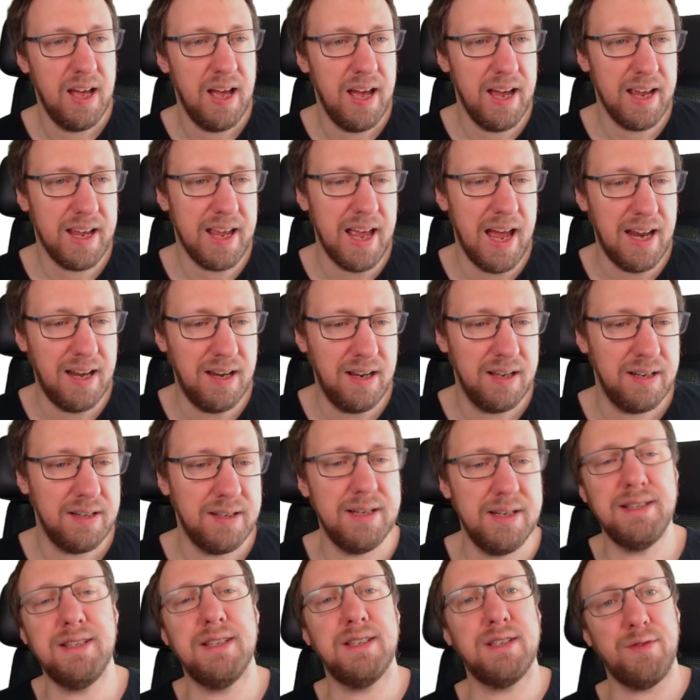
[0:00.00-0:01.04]
Again,
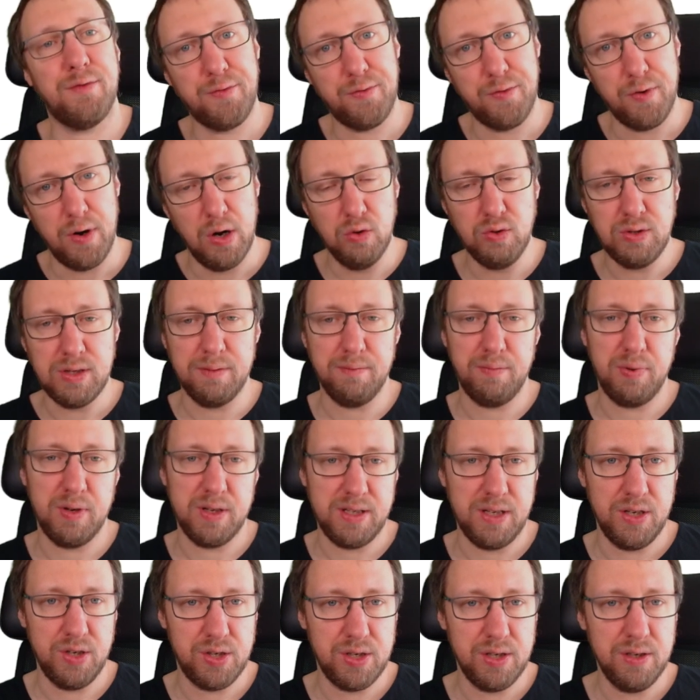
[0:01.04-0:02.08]
this is a frozen
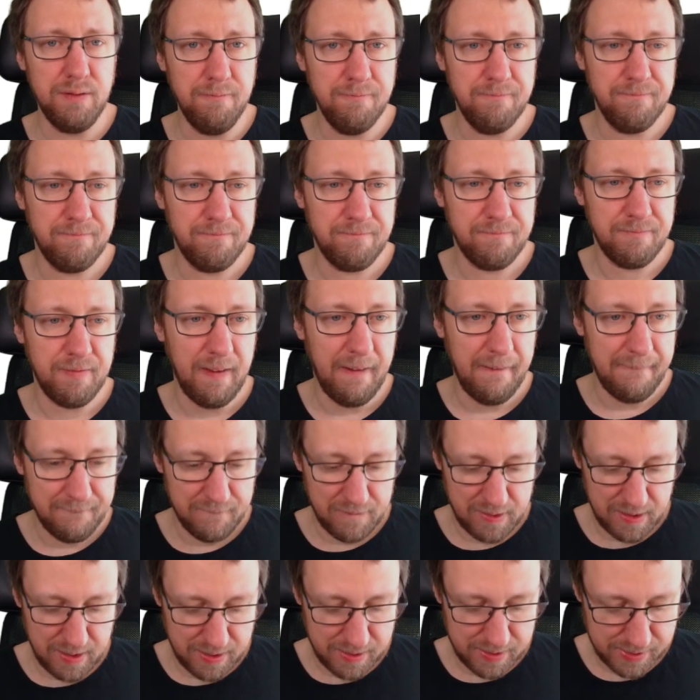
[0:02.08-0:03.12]
position.
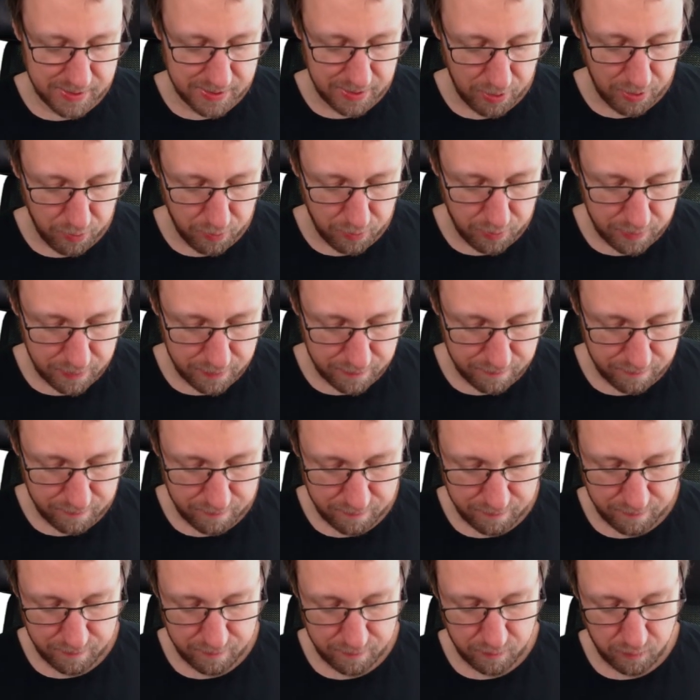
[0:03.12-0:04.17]
So
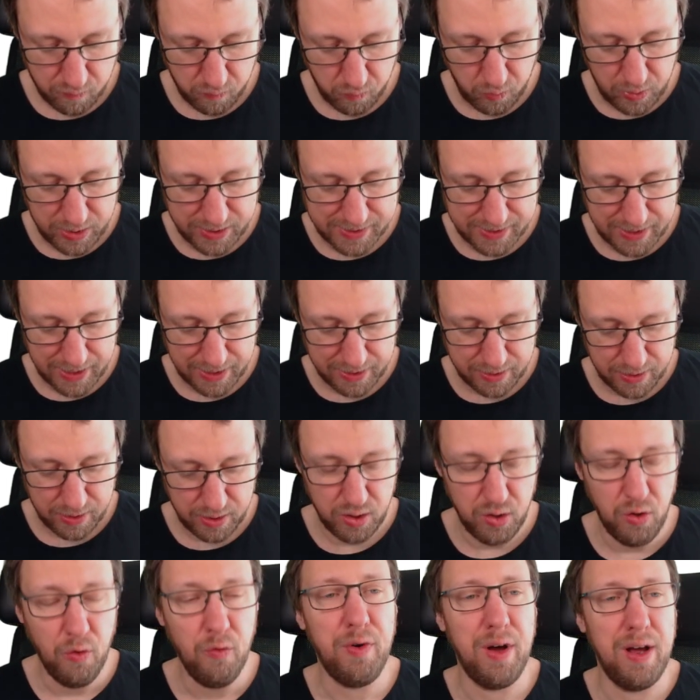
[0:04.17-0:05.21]
we said
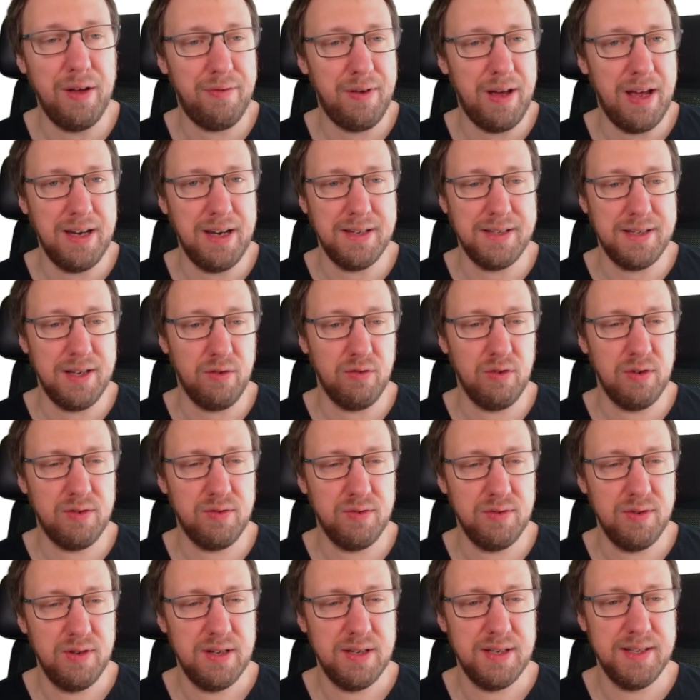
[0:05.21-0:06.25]
U5 hat is equal
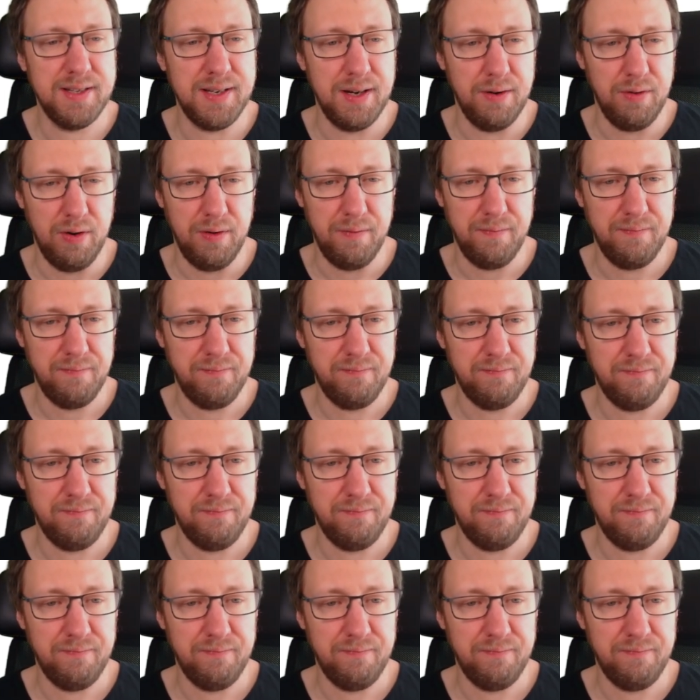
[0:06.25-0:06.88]
to 0.